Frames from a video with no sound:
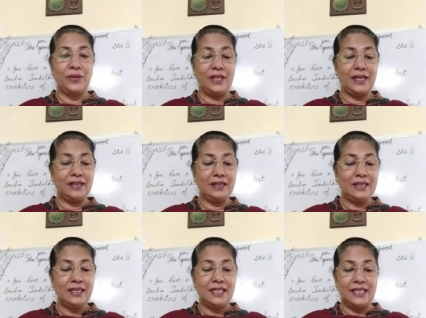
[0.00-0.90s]
here
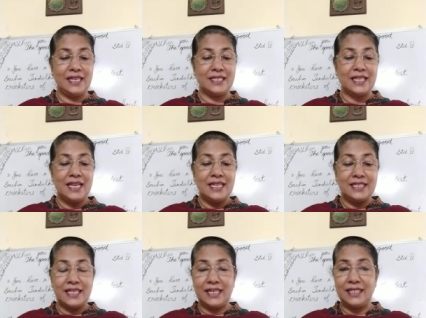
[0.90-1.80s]
yes
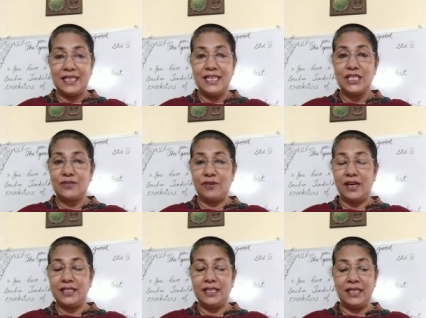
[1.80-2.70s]
chandini's
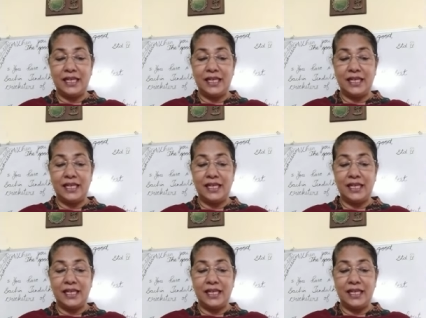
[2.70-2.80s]
father